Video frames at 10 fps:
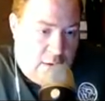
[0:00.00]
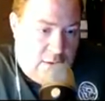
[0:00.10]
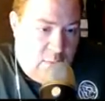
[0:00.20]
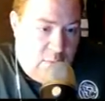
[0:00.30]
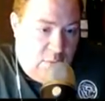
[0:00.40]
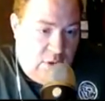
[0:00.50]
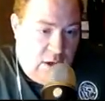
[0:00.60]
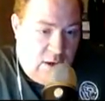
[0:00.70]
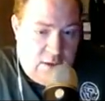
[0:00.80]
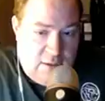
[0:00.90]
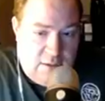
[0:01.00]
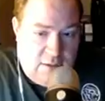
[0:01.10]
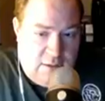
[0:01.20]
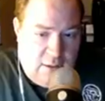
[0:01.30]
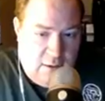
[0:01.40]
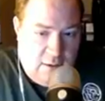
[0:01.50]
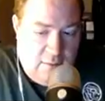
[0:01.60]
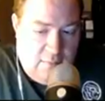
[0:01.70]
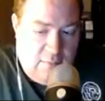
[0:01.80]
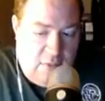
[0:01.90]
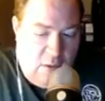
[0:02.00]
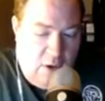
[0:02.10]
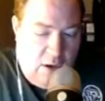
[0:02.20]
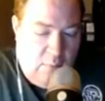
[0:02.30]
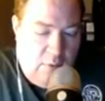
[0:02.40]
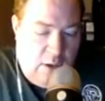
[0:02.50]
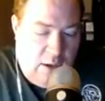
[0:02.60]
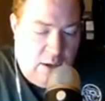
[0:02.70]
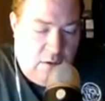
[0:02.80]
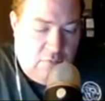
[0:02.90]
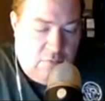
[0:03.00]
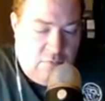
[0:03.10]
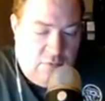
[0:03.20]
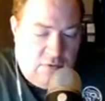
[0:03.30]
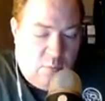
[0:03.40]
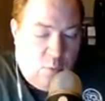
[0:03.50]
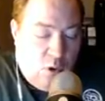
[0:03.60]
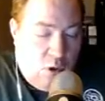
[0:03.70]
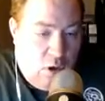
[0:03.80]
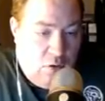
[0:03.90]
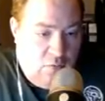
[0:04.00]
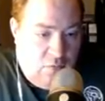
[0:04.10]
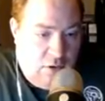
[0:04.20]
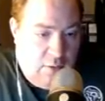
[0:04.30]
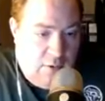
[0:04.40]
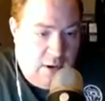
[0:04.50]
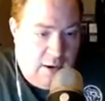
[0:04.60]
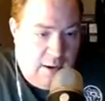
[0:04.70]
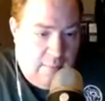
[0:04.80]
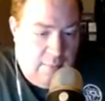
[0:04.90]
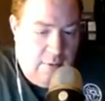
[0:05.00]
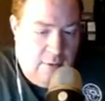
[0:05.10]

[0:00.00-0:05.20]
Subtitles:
simply because there may not be enough support cards for him right now.